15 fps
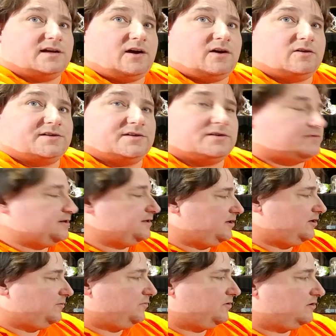artillery that
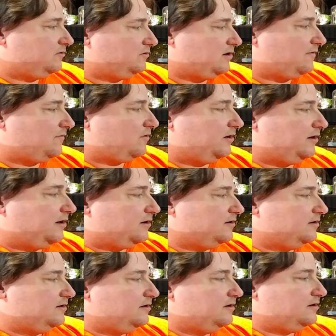you put a little cover on here,
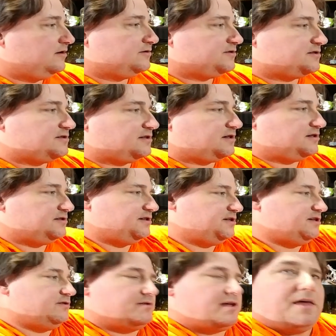just to
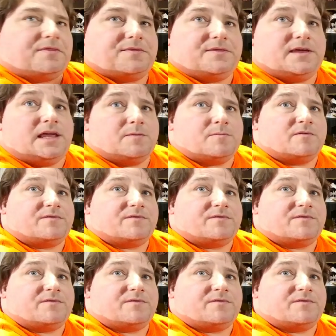continue that theme